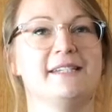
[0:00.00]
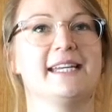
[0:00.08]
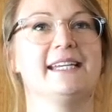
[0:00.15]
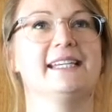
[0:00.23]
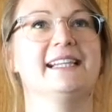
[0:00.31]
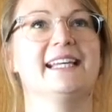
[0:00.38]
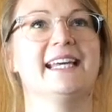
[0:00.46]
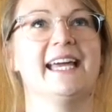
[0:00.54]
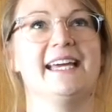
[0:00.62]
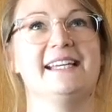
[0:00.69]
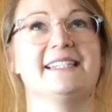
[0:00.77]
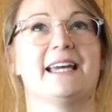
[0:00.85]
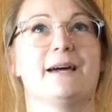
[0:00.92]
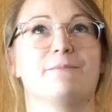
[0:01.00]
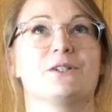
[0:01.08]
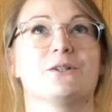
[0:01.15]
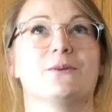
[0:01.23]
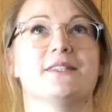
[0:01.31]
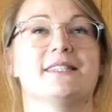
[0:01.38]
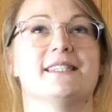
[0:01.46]
taking the gaze up
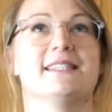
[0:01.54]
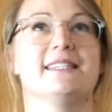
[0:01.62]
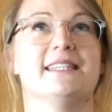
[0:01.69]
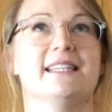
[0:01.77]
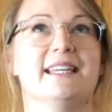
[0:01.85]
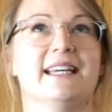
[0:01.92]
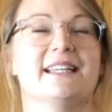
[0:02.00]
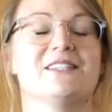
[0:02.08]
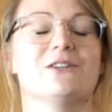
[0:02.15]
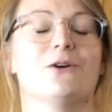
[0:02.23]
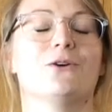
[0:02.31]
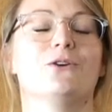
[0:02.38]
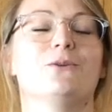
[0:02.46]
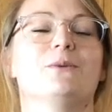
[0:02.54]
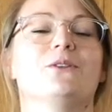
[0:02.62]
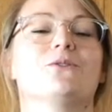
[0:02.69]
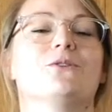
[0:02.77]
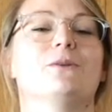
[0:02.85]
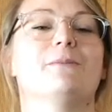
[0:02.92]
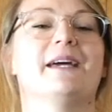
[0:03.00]
towards the ceiling as you open
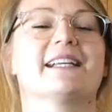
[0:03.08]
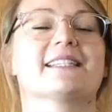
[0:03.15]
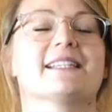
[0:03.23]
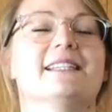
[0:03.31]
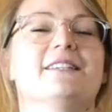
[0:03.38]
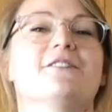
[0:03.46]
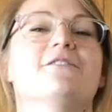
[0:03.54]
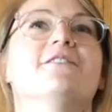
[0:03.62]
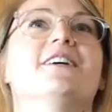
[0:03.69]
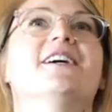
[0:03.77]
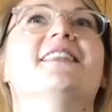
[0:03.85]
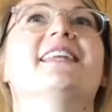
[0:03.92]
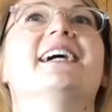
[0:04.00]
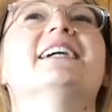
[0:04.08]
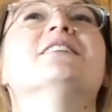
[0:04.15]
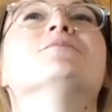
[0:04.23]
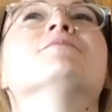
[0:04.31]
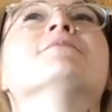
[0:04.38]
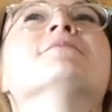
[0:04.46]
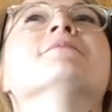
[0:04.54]
through the pecs a little further.
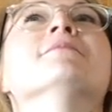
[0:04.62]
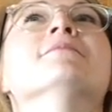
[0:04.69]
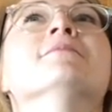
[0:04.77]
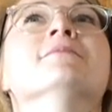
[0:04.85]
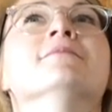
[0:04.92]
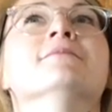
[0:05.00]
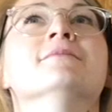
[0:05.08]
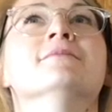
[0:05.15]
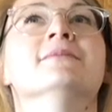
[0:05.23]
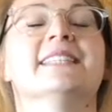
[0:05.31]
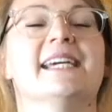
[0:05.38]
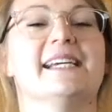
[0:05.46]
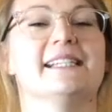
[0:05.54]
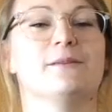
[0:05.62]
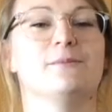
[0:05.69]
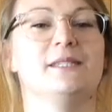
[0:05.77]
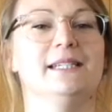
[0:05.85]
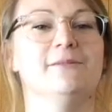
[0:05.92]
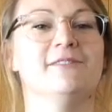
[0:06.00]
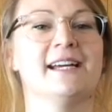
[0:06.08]
Take some
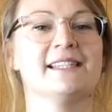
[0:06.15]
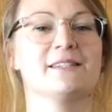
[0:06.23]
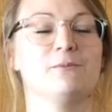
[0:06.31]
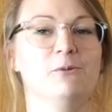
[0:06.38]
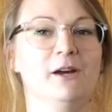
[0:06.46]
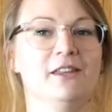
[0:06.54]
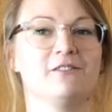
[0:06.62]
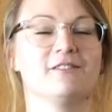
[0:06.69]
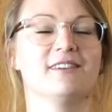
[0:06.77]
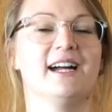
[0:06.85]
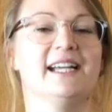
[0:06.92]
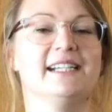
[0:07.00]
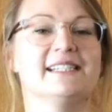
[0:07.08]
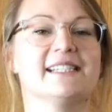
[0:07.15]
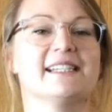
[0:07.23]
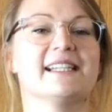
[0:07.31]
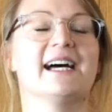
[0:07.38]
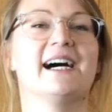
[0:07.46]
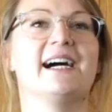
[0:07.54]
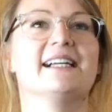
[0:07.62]
deep rounds of breath right into the
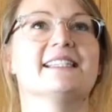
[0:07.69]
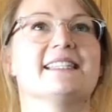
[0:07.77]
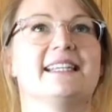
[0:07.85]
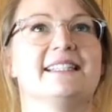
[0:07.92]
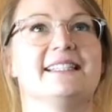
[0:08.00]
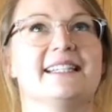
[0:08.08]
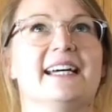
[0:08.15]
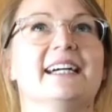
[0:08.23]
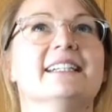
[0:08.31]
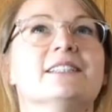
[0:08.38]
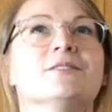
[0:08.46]
heart center.